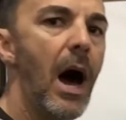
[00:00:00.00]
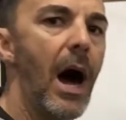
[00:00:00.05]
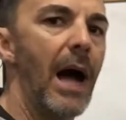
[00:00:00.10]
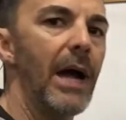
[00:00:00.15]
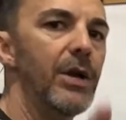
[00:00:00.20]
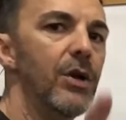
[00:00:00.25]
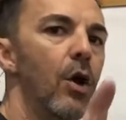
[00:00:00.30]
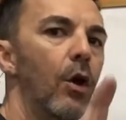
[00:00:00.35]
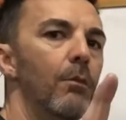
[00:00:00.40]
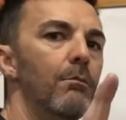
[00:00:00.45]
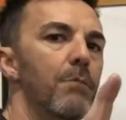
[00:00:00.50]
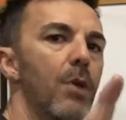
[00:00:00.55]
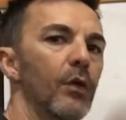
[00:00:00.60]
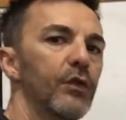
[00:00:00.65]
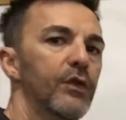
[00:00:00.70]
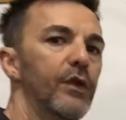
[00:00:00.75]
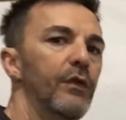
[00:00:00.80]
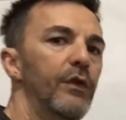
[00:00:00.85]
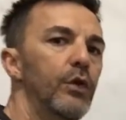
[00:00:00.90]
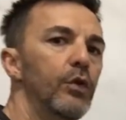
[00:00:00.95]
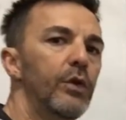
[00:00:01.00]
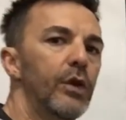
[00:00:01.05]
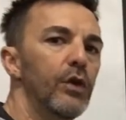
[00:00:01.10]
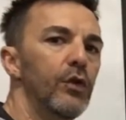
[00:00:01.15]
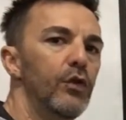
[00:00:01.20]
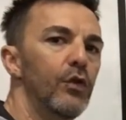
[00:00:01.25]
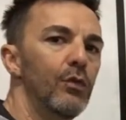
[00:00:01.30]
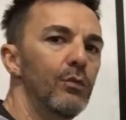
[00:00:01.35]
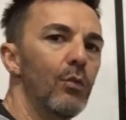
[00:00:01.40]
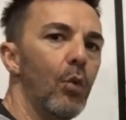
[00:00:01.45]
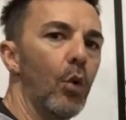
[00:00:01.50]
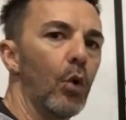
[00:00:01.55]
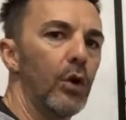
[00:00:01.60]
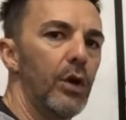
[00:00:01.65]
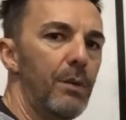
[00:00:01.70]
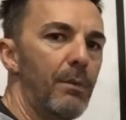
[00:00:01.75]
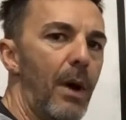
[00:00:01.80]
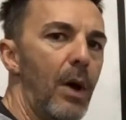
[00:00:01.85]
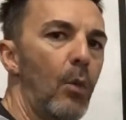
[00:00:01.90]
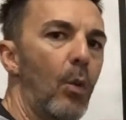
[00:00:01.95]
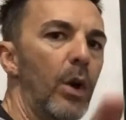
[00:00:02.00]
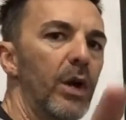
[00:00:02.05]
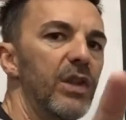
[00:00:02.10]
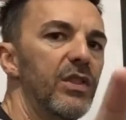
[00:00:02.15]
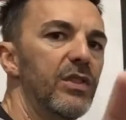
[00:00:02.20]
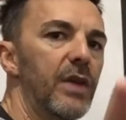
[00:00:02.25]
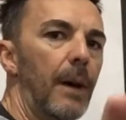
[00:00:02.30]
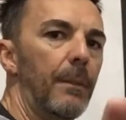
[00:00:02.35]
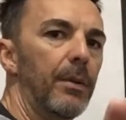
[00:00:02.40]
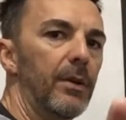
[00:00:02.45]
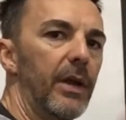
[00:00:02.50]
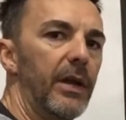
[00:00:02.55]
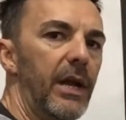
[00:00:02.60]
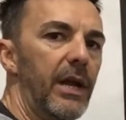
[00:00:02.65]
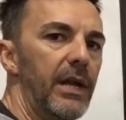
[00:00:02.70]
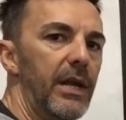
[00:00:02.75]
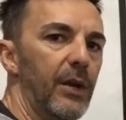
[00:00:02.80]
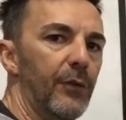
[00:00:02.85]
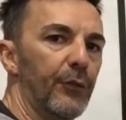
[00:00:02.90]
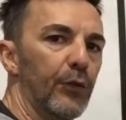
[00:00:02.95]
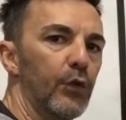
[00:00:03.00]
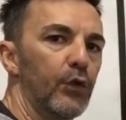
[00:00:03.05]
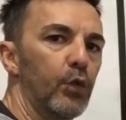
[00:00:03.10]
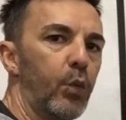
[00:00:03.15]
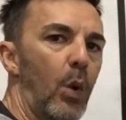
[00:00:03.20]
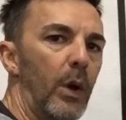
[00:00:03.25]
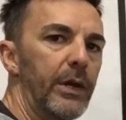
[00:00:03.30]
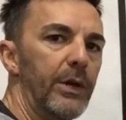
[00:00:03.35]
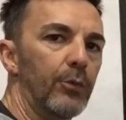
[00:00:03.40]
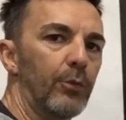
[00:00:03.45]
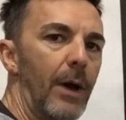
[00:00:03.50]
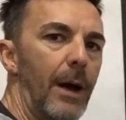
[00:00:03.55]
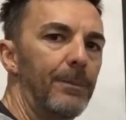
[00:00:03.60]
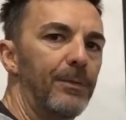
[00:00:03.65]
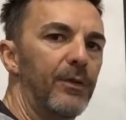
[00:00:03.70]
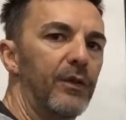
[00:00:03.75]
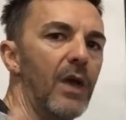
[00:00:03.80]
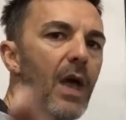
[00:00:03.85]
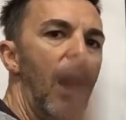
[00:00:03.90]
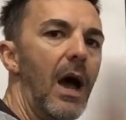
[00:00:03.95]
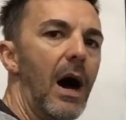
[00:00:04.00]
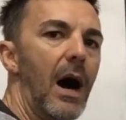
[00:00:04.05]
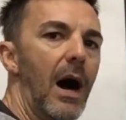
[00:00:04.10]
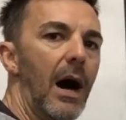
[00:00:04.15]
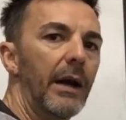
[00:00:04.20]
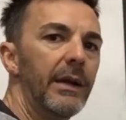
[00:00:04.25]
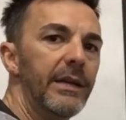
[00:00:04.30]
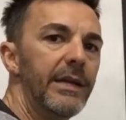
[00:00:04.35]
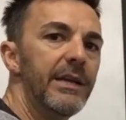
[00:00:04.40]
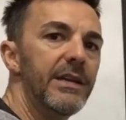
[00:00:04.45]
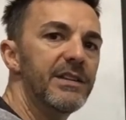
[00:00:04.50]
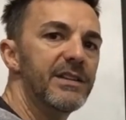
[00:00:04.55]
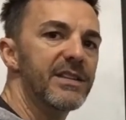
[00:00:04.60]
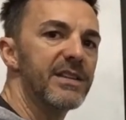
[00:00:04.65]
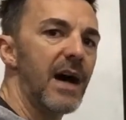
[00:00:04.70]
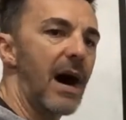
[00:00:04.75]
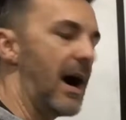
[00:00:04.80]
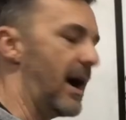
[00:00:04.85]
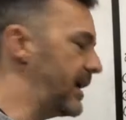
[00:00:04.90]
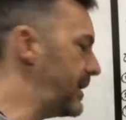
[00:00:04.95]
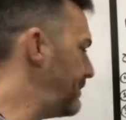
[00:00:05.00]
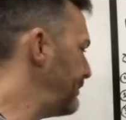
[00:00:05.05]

I know most of you can do more. You might want to double it and hit for 20 reps on each side.